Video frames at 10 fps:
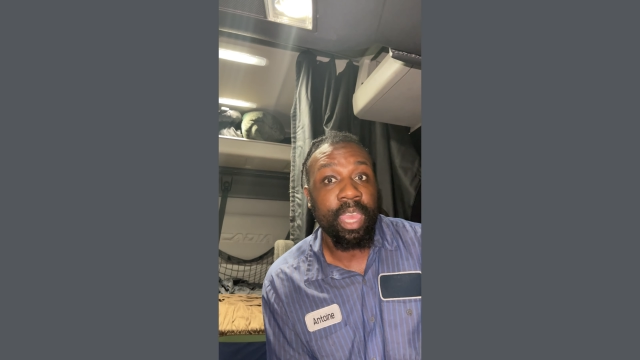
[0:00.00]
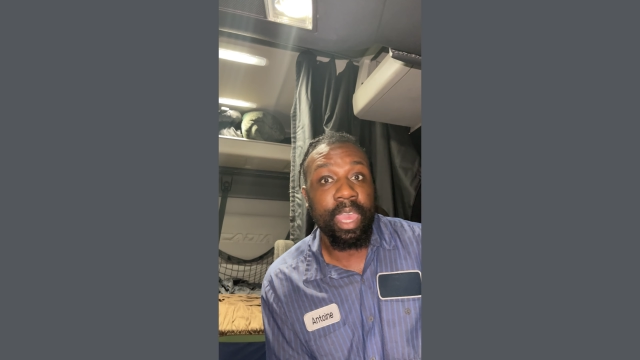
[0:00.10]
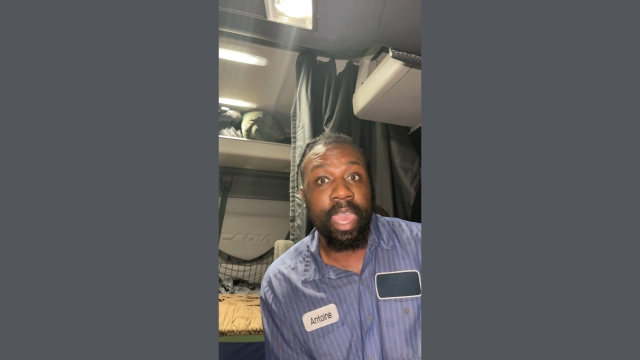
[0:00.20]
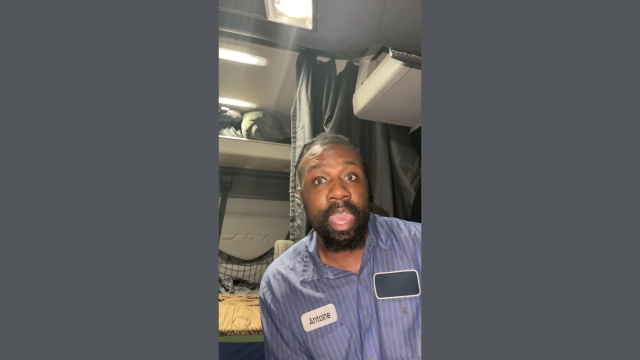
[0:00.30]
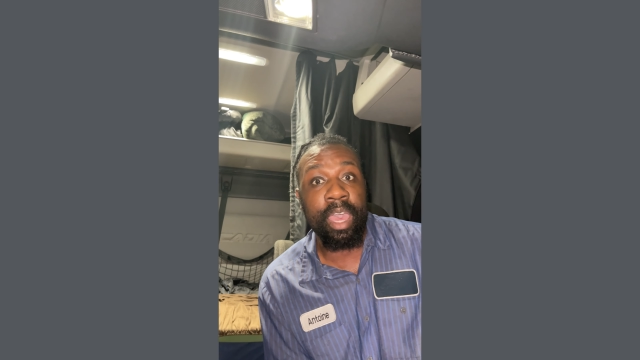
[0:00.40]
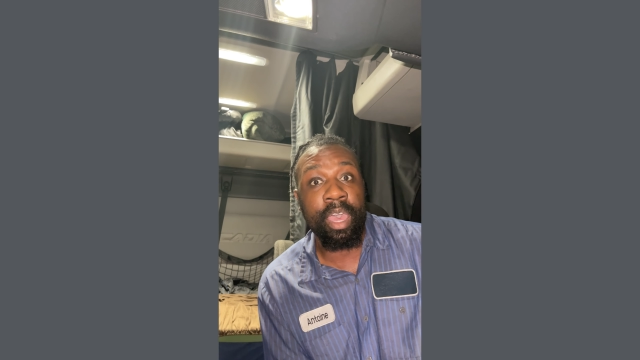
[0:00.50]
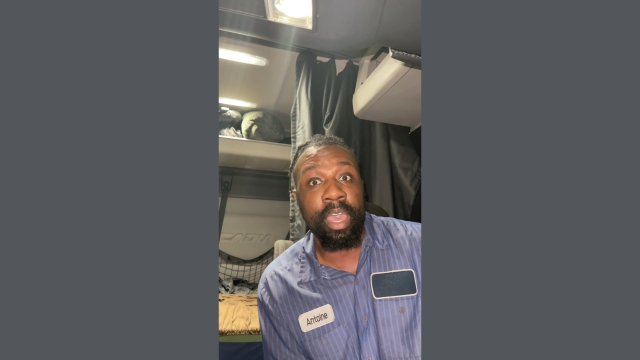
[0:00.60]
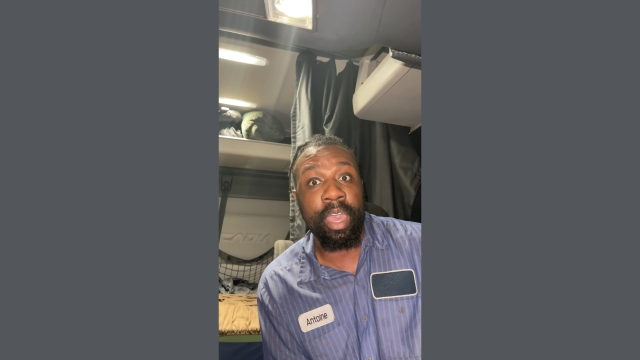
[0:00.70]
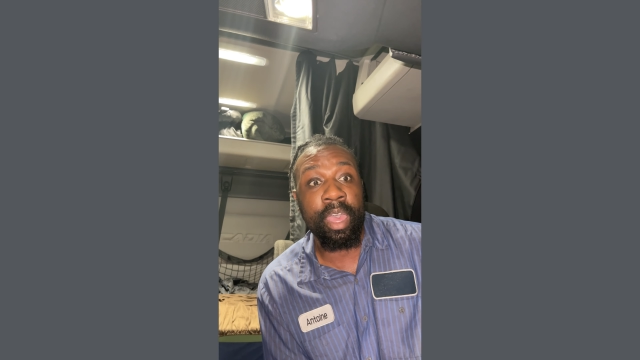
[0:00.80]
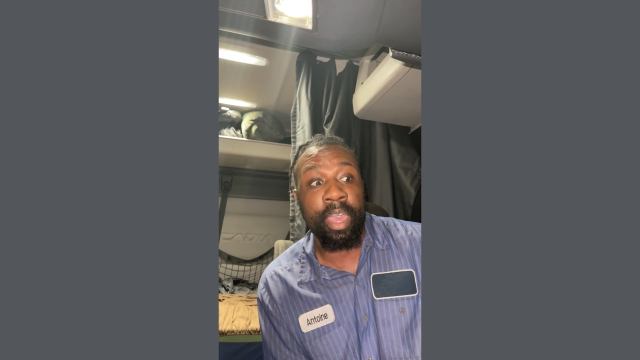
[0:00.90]

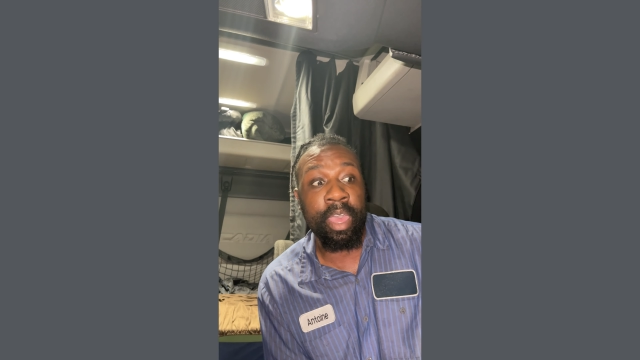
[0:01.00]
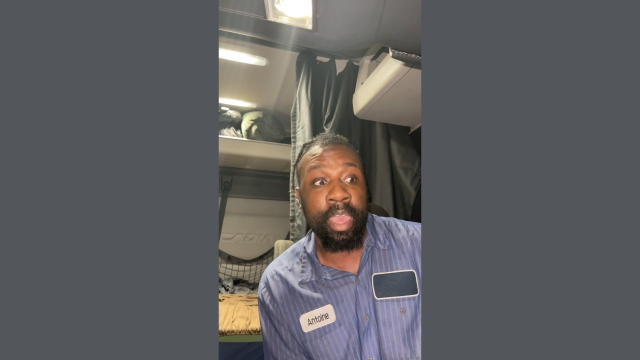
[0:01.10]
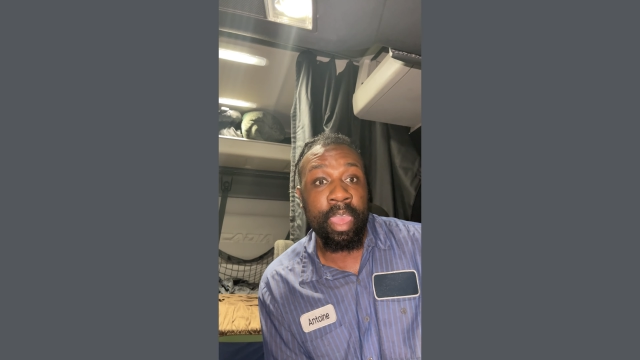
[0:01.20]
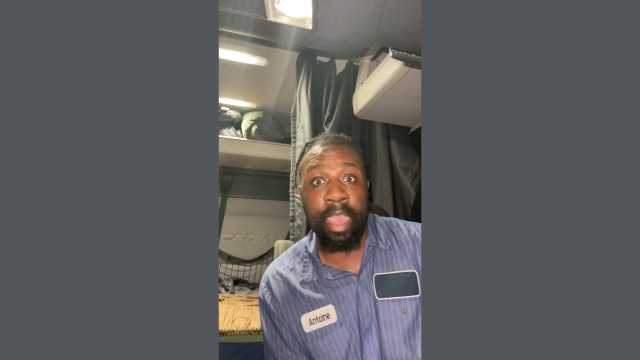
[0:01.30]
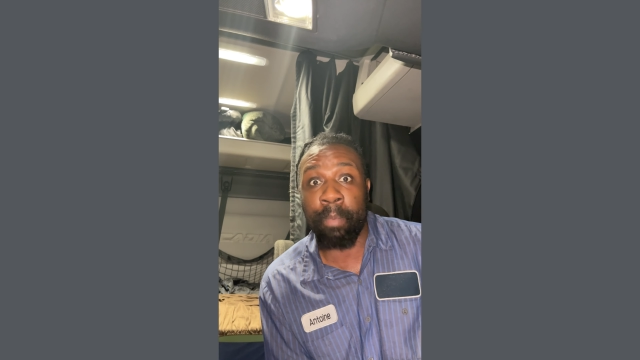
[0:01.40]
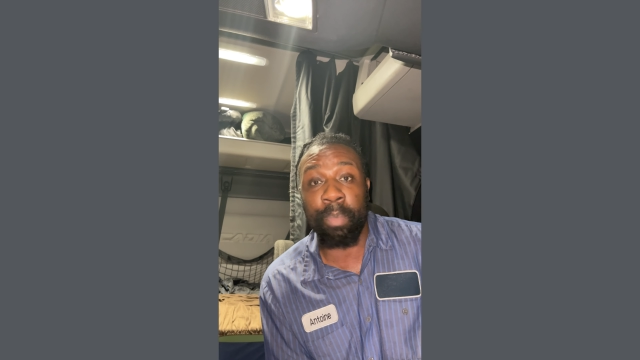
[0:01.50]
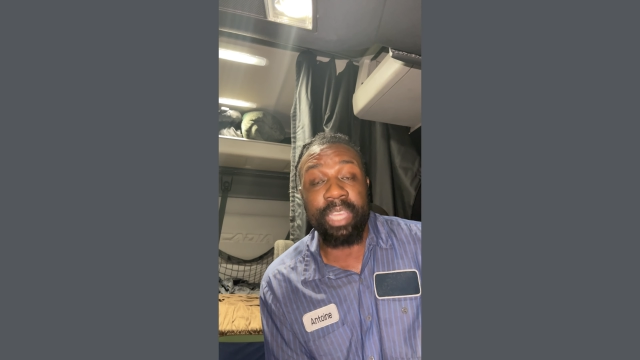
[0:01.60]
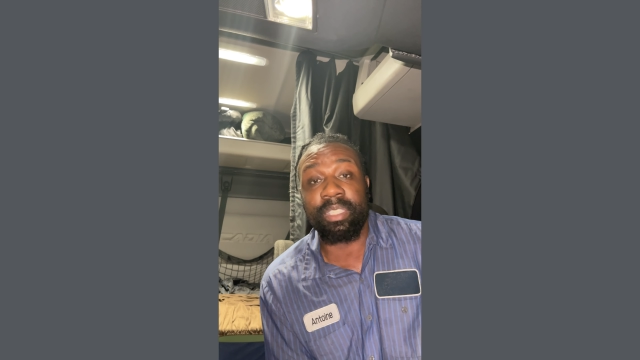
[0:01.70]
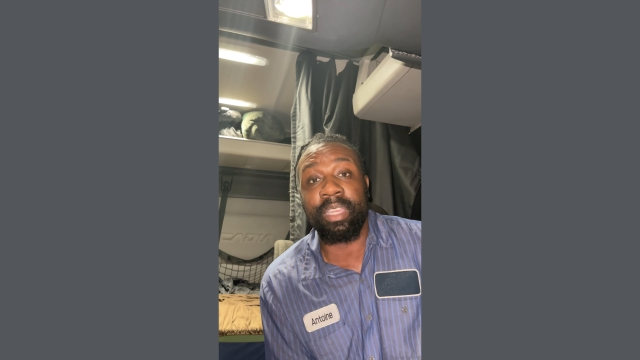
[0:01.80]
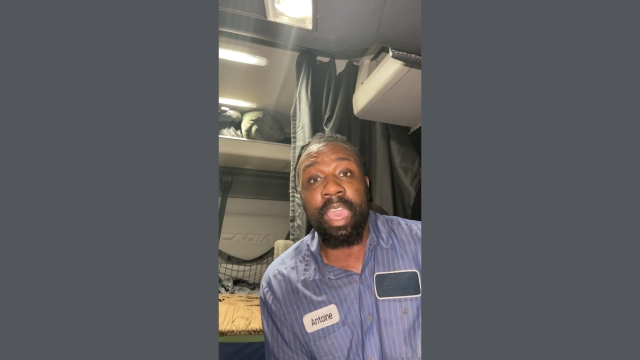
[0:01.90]
and
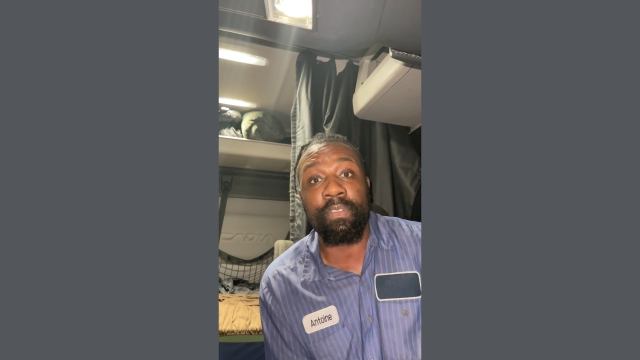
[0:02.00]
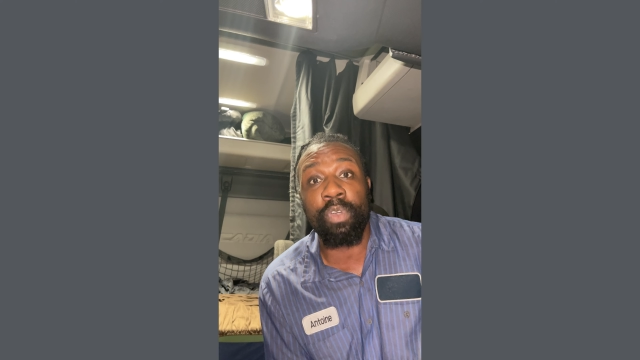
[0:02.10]
basically have